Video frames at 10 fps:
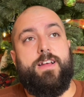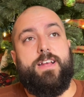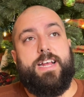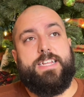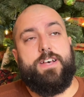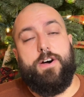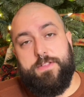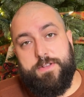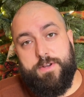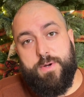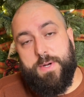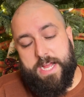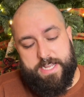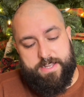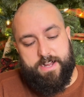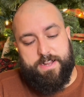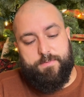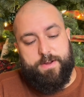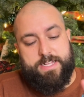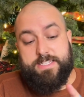it's all new and not
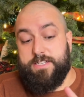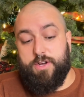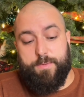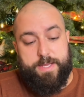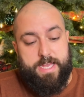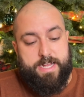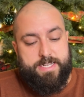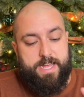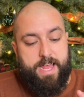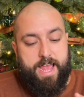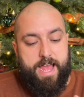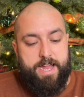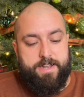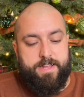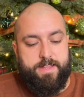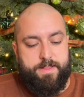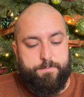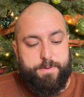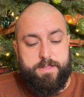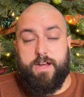everyone gets to know me yet.
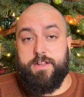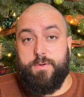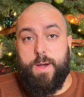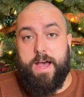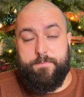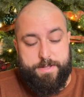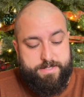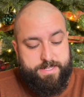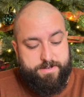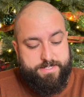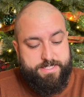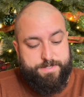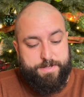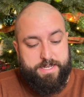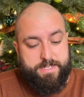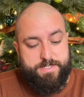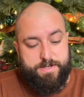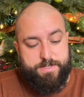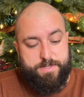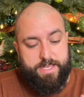But a lot of you have been here since the beginning. So I
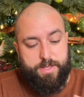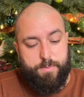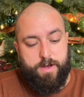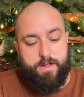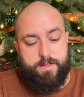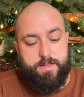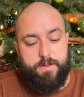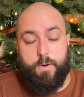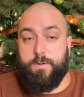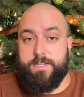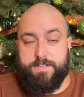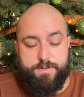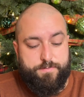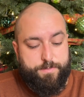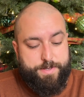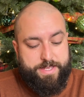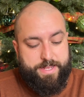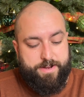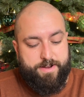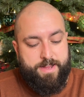do thank you all, old and new, for being
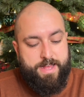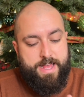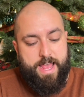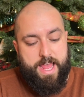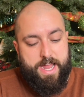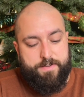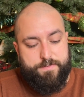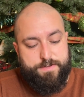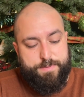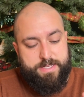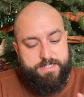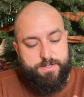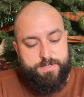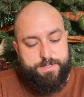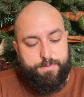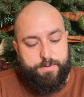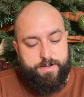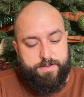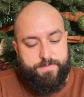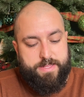here and for being so
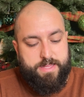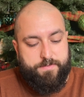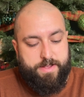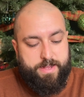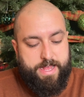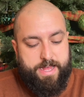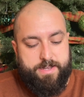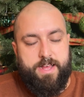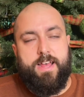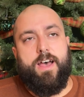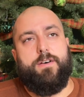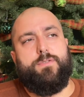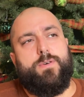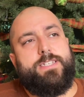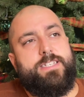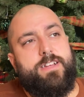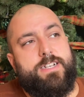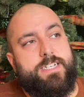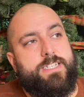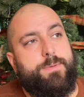supportive and loving. And of course, it's not
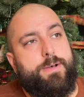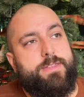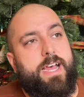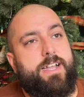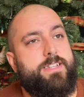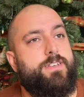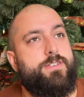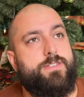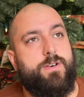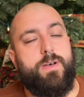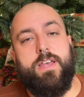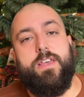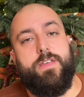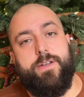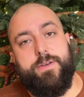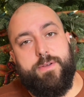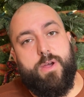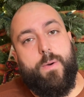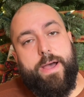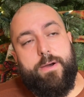just about that. It's also, you
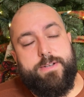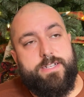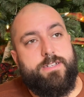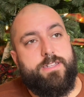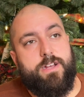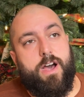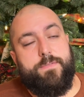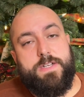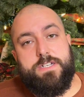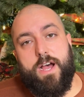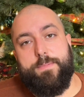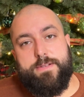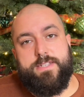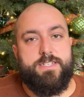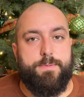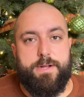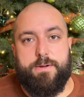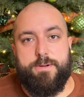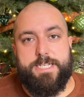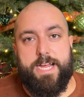go out to the coffee shop, you see someone
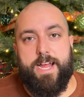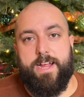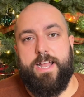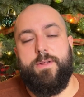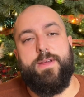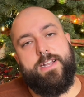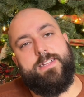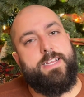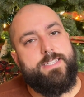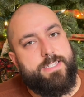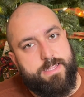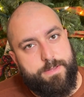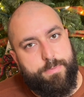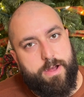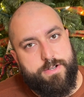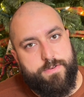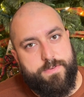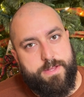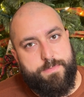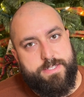crocheting and you can instantly bond over
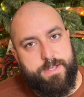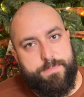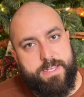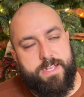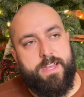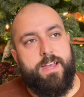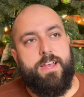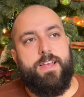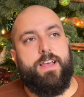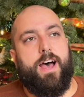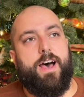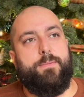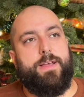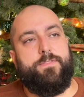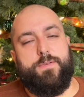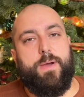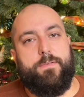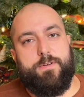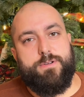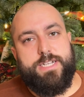them with something. If you
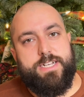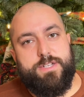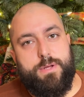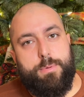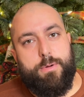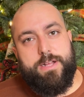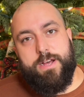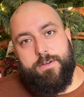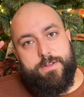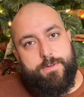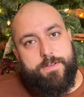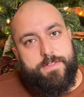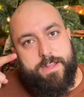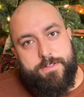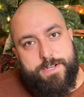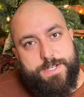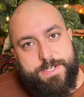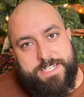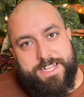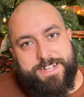have crochet too, pull it out, you give that look to
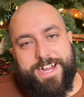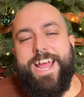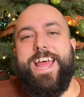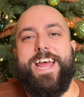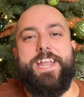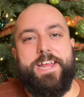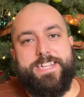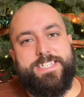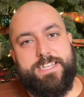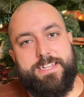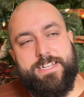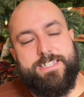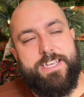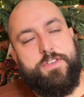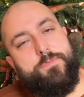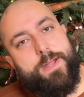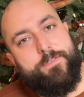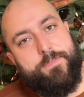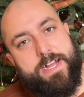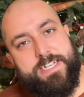each other and instantly it's like you've met a
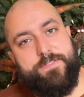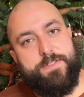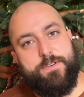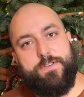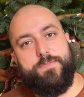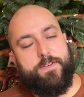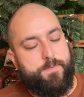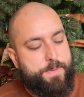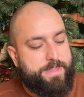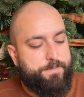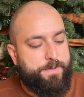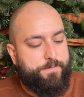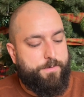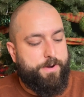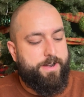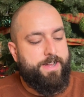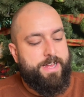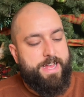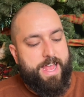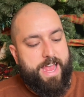friend, even though you've never met them before.
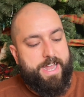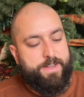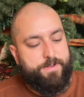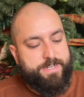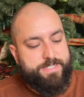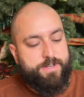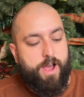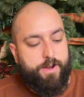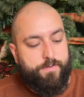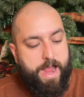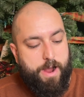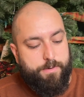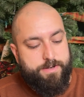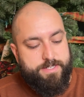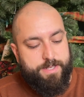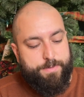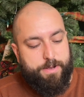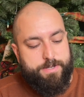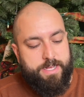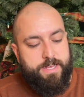And you can just talk for hours
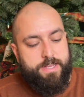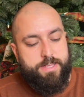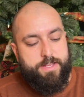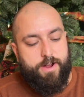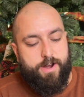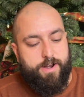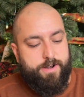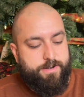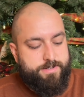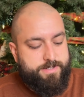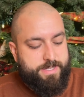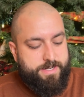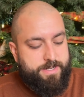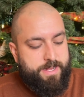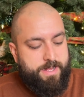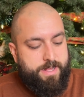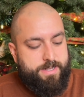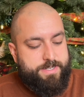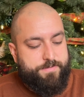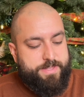about yarns and
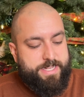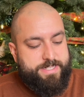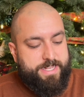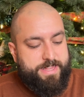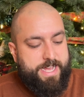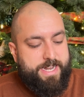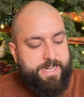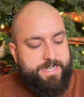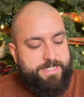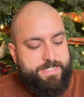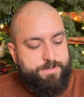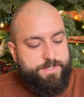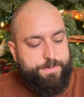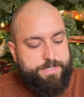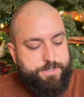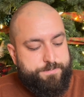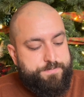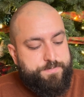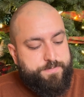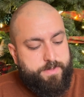different things like that. And it's just so special.
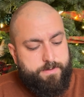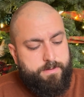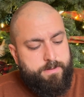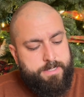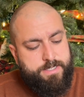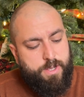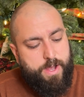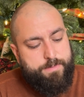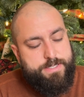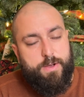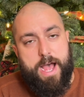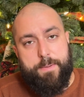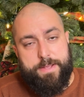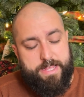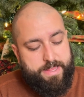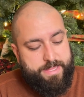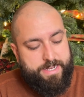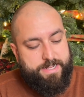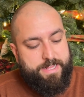So I'm so happy that